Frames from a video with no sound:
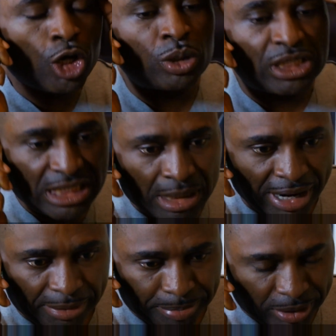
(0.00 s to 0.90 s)
Consider
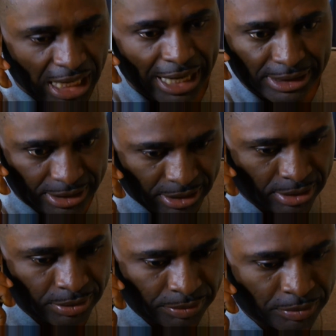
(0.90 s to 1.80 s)
my plight
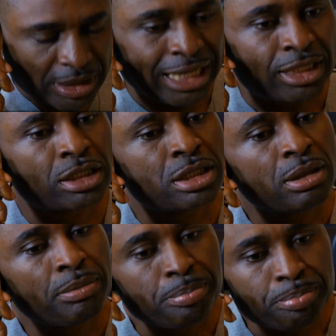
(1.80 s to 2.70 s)
and
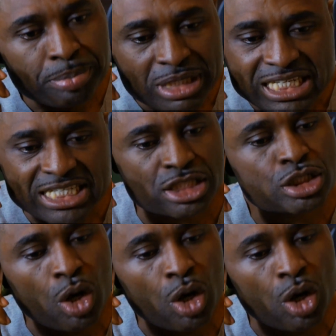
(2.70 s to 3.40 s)
please